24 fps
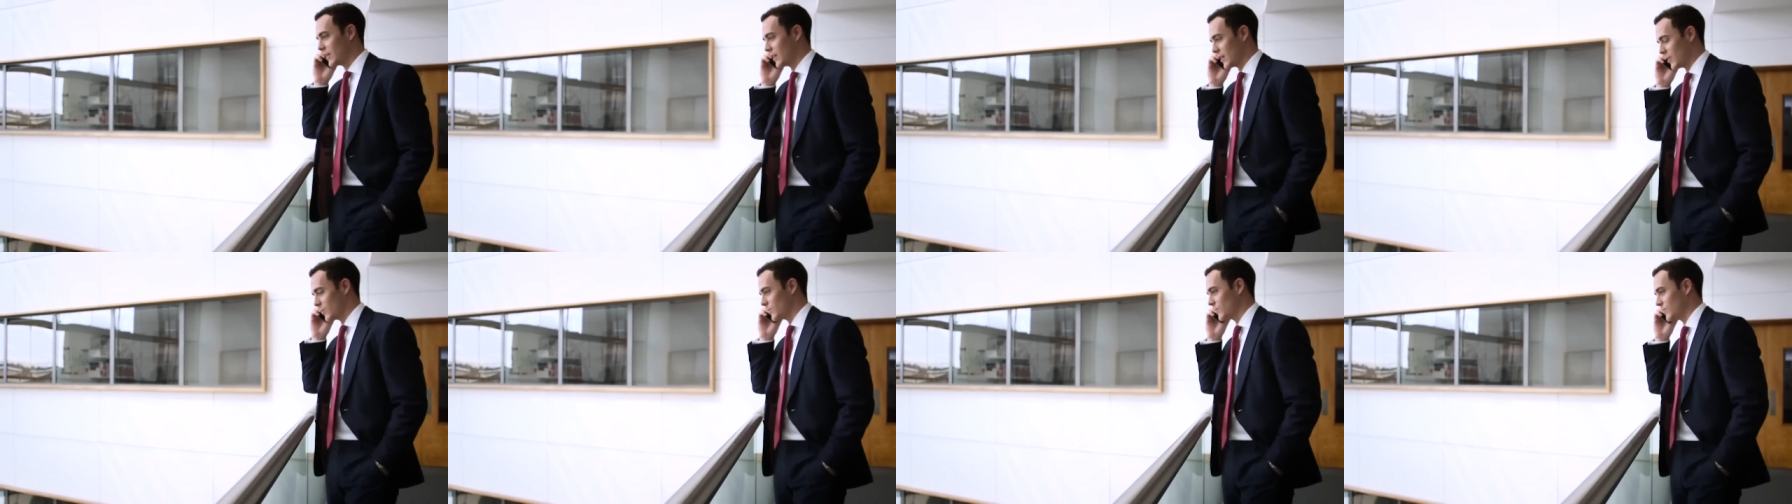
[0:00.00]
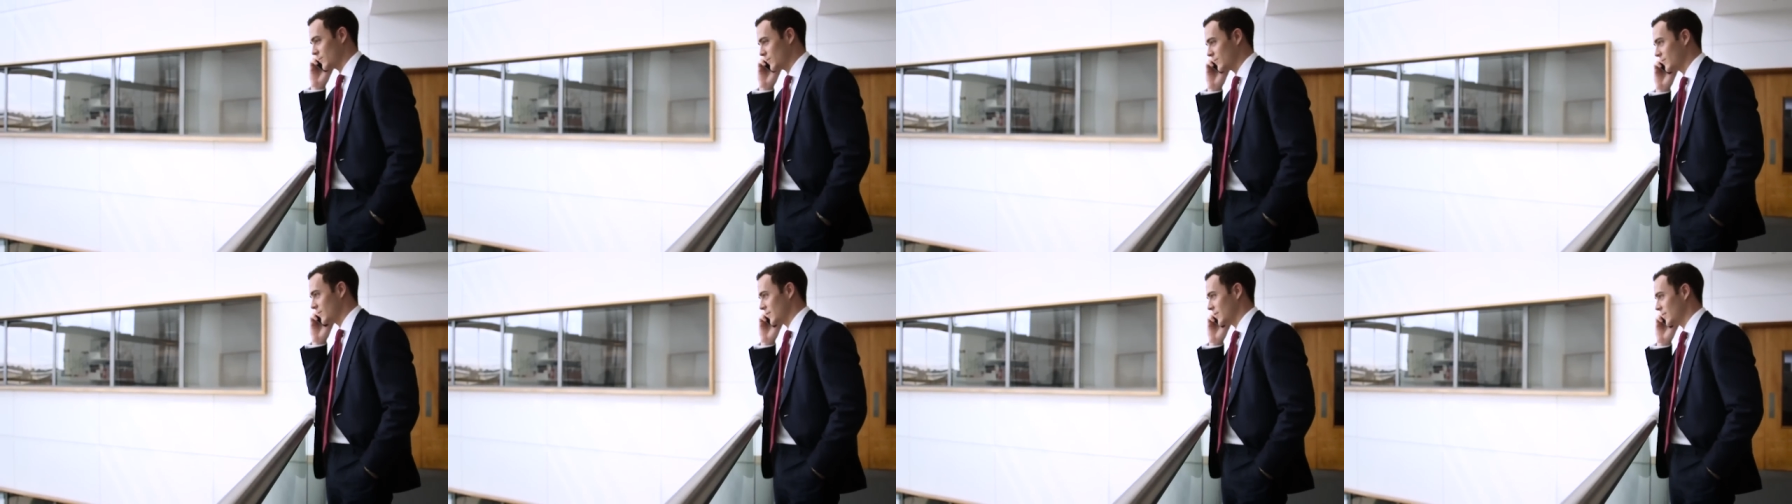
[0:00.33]
completion
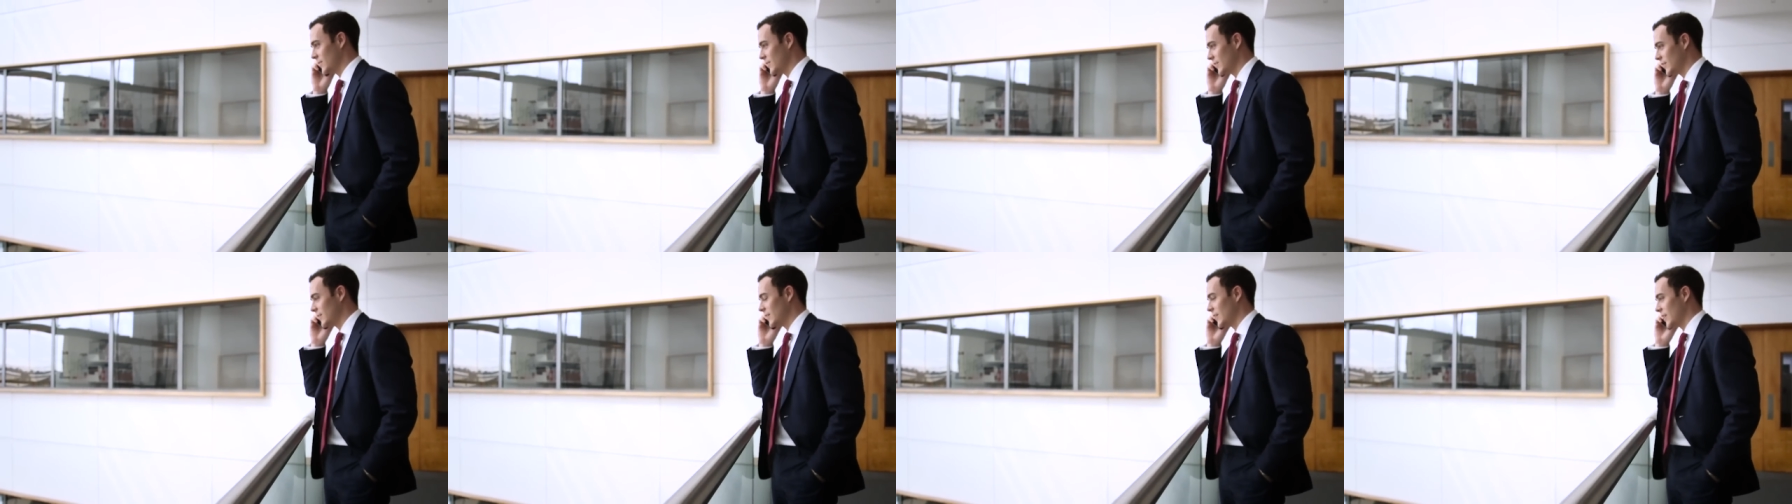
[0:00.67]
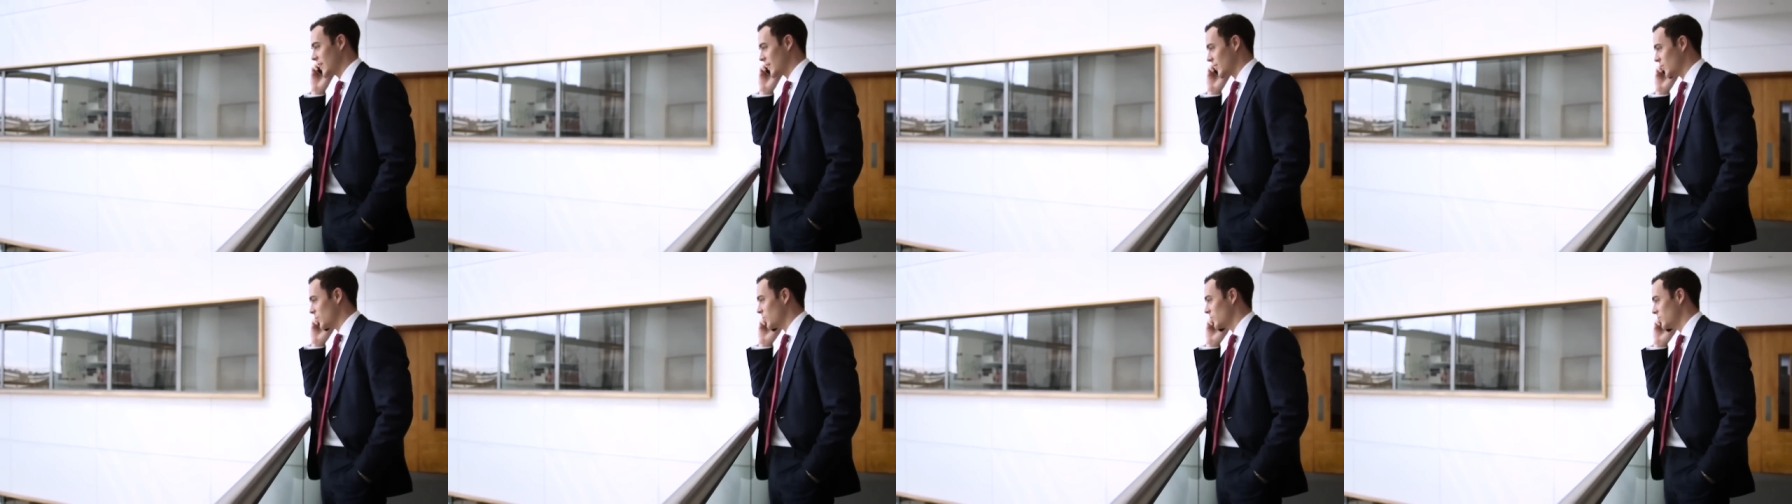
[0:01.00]
mechanics
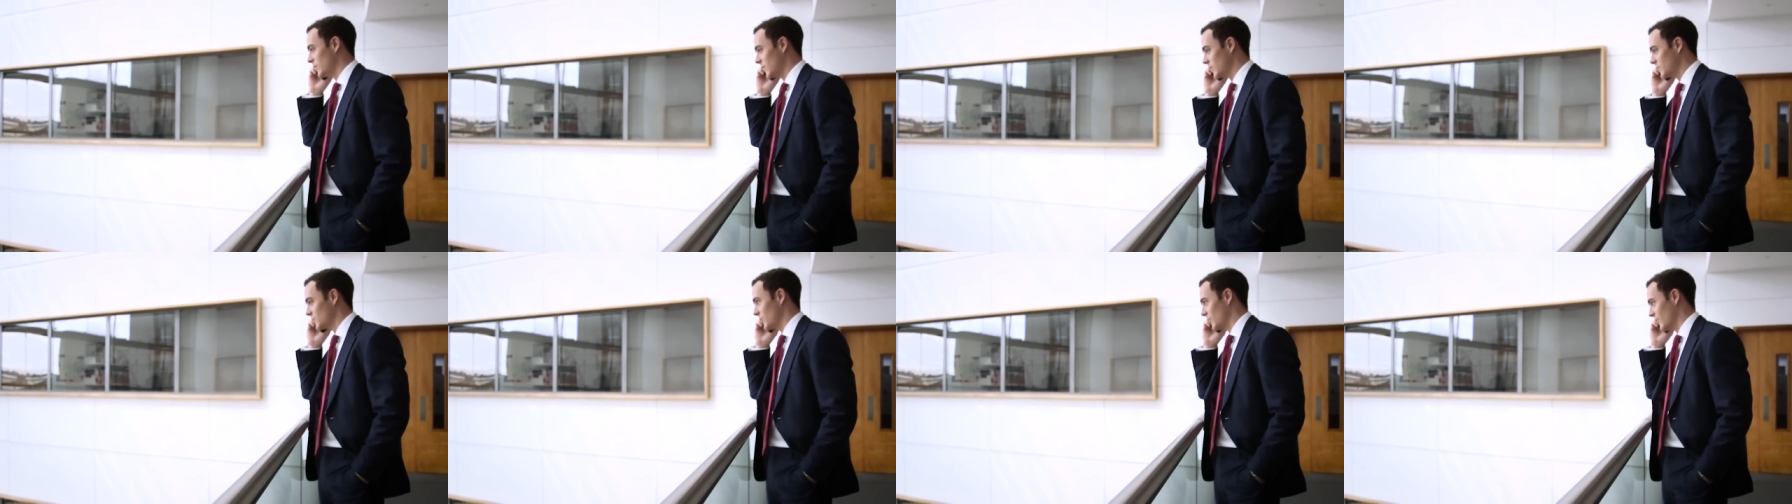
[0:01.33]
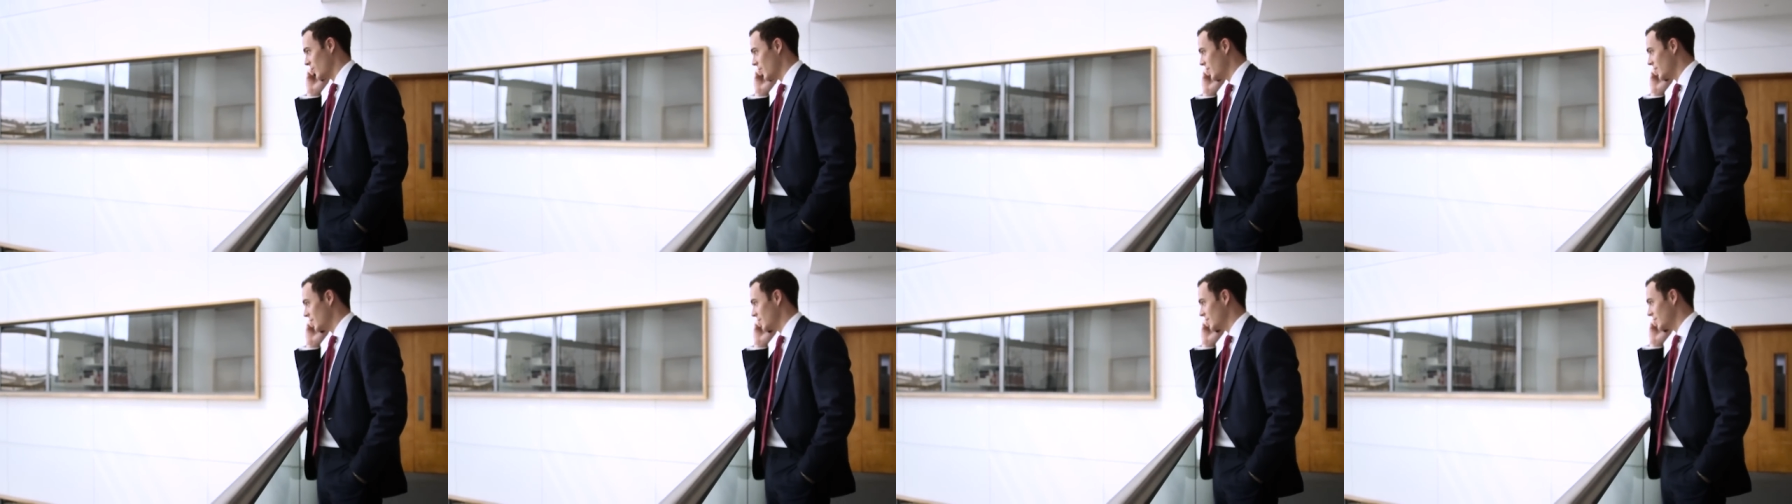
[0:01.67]
of a large
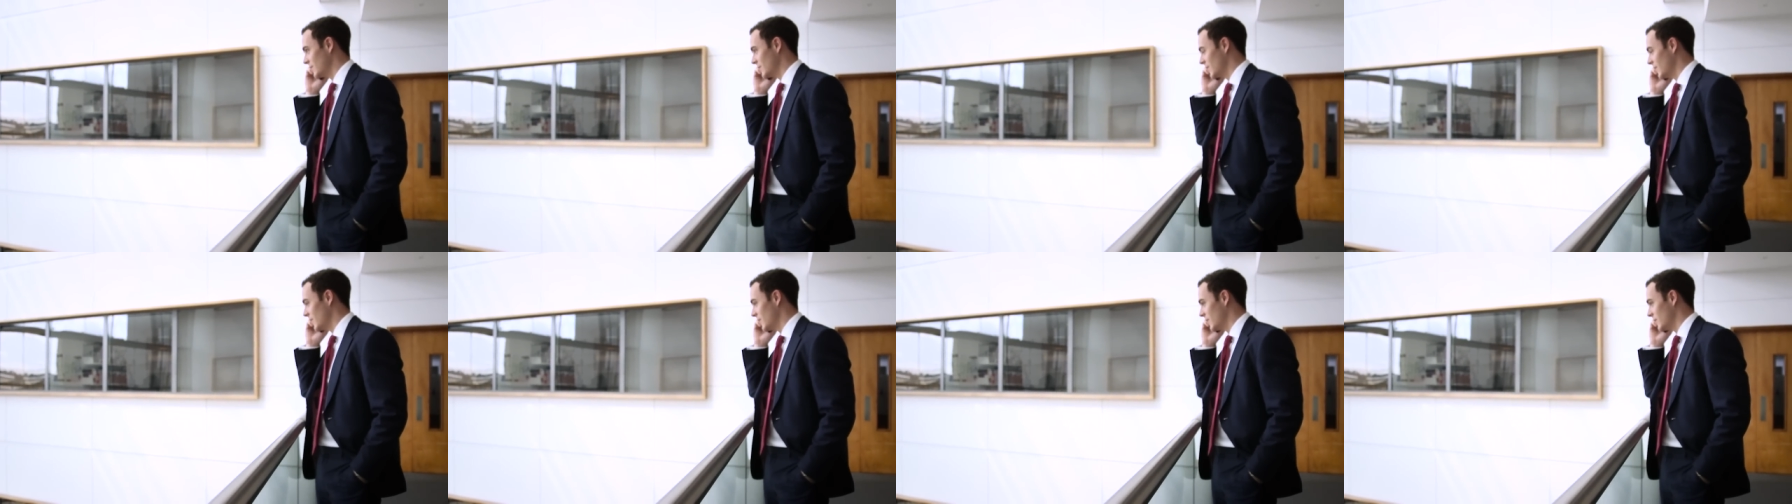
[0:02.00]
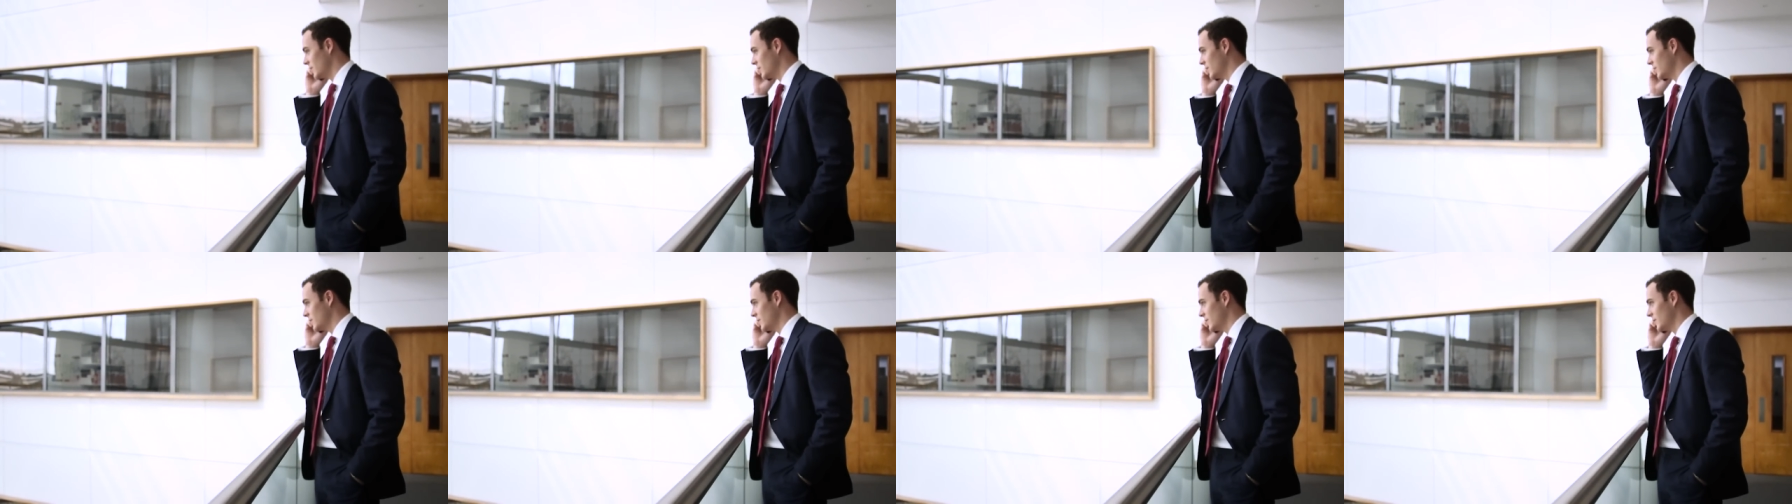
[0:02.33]
lend
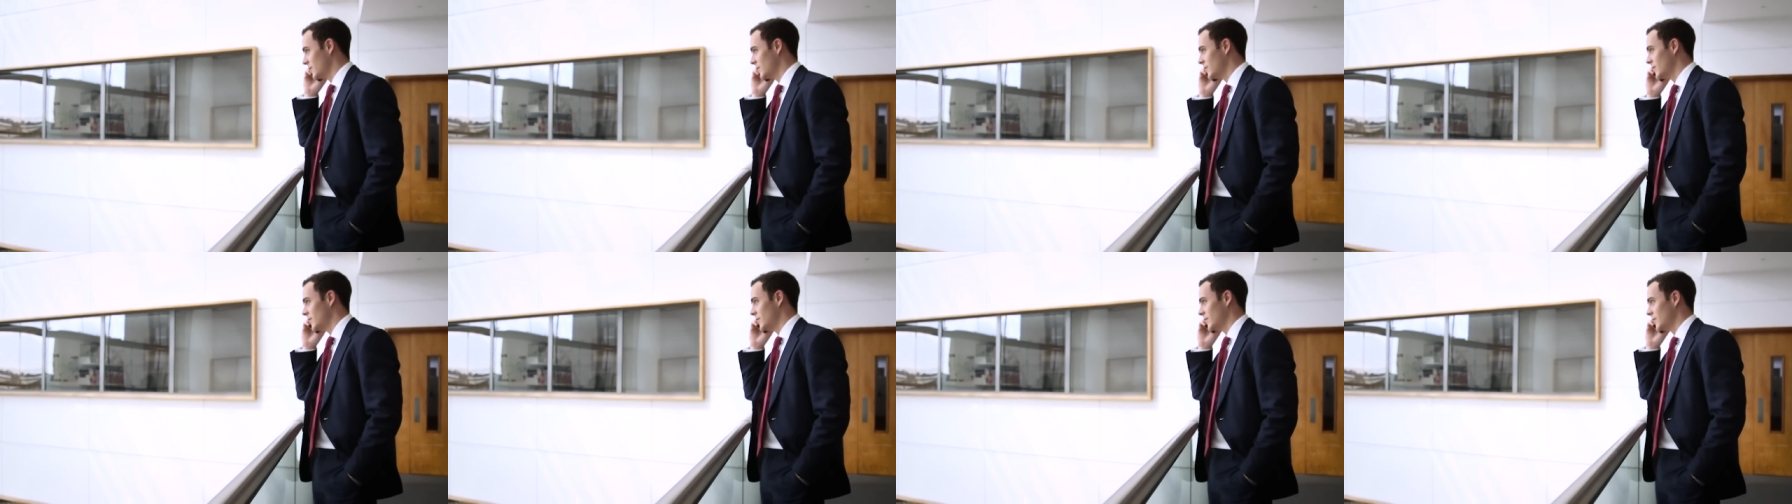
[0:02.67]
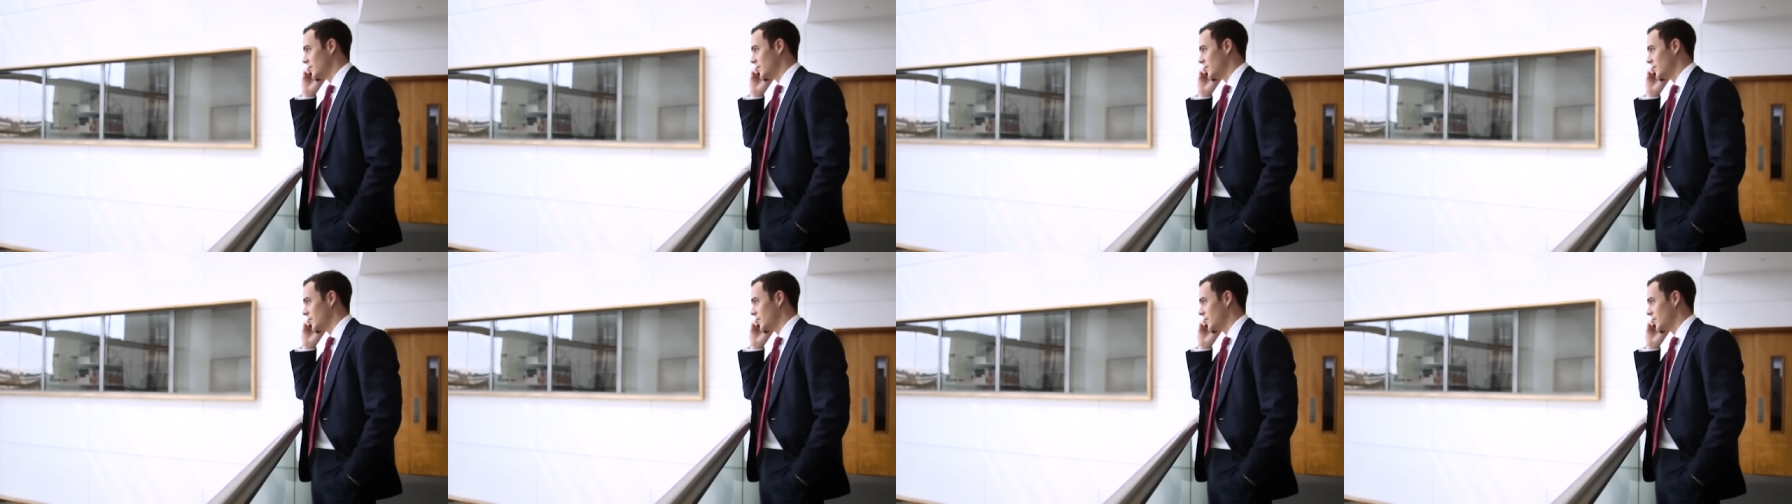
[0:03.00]
from a bank